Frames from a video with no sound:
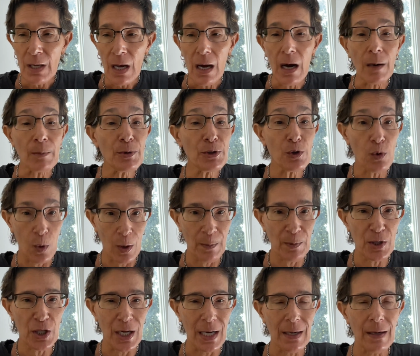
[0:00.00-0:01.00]

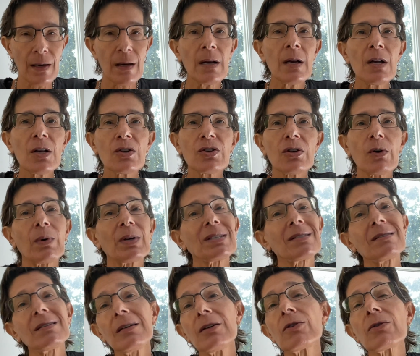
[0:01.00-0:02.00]
absorption, so it
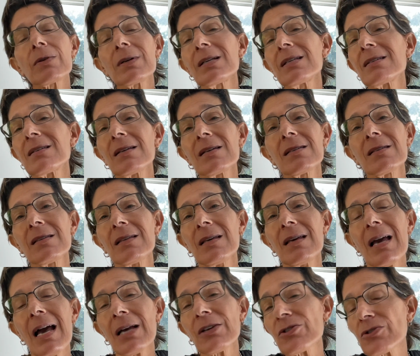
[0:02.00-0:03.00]
decreases the
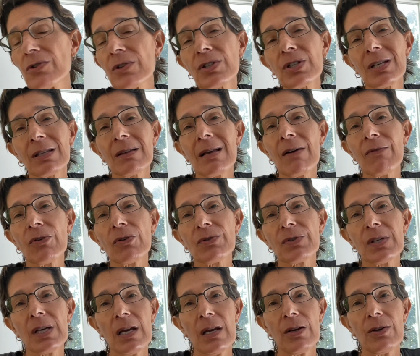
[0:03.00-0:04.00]
estrogen levels
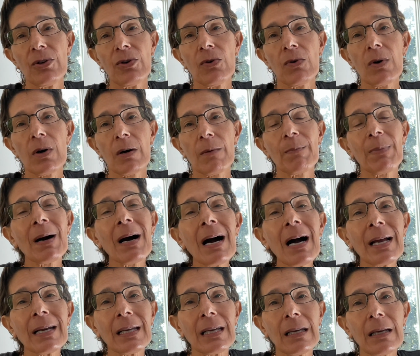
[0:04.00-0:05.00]
in your
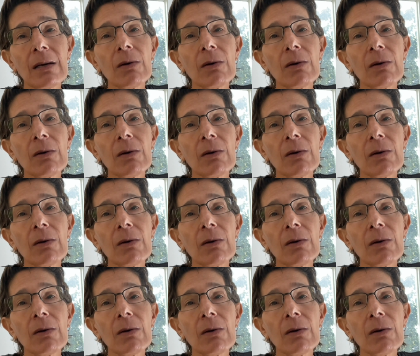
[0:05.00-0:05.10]
body,